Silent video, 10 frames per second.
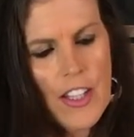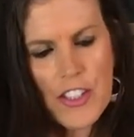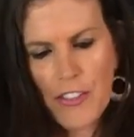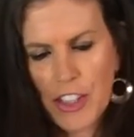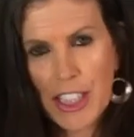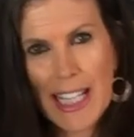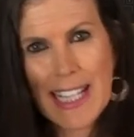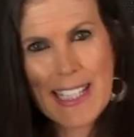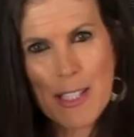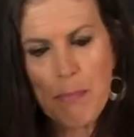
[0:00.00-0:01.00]
So I've got a
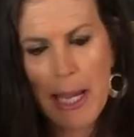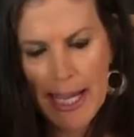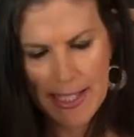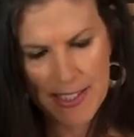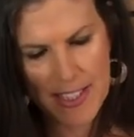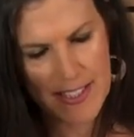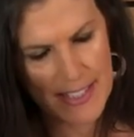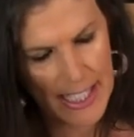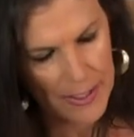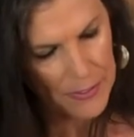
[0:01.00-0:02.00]
nice paste. It's
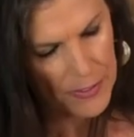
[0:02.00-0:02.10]
kind of